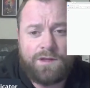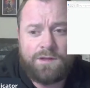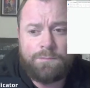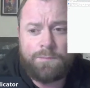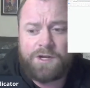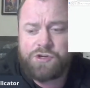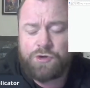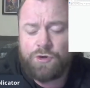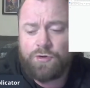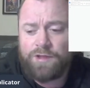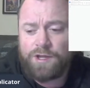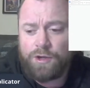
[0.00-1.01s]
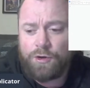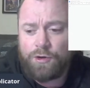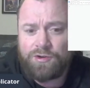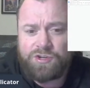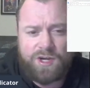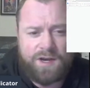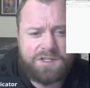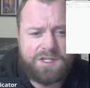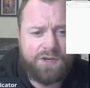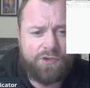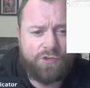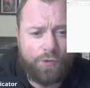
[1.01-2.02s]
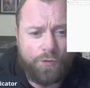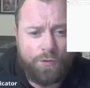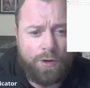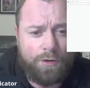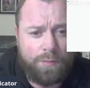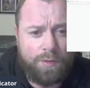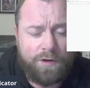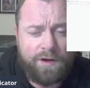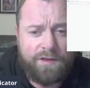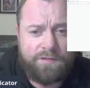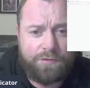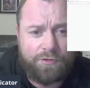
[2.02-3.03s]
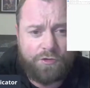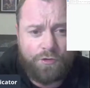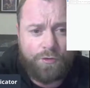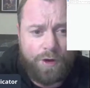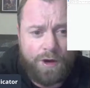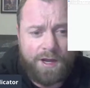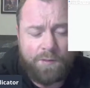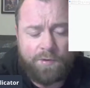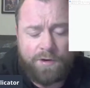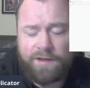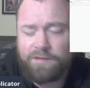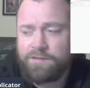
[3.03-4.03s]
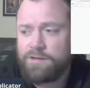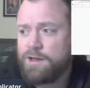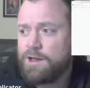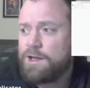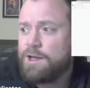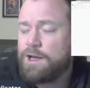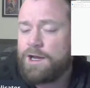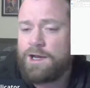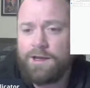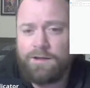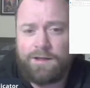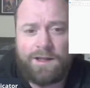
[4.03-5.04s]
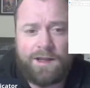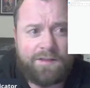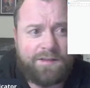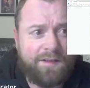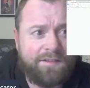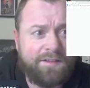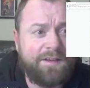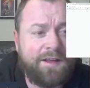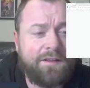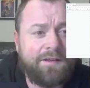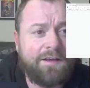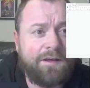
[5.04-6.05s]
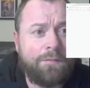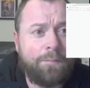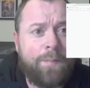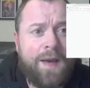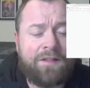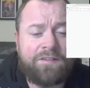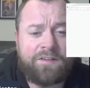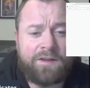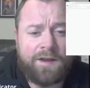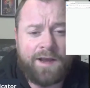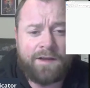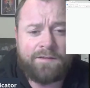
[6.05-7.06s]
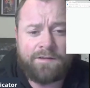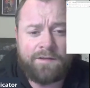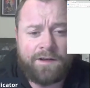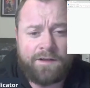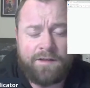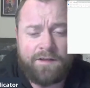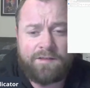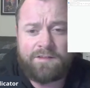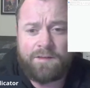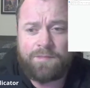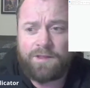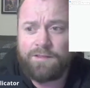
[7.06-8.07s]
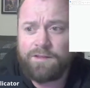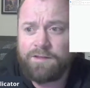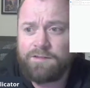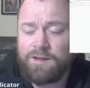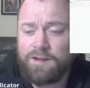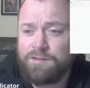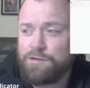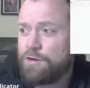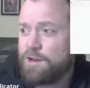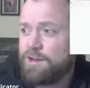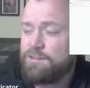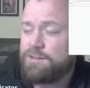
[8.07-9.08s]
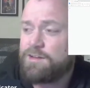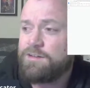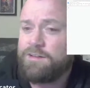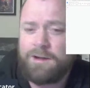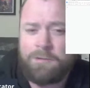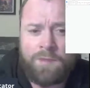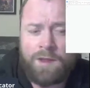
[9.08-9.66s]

Make sure that you're not charging too low a price or too high a price. It's a delicate balancing act, and it's something it's not easily done.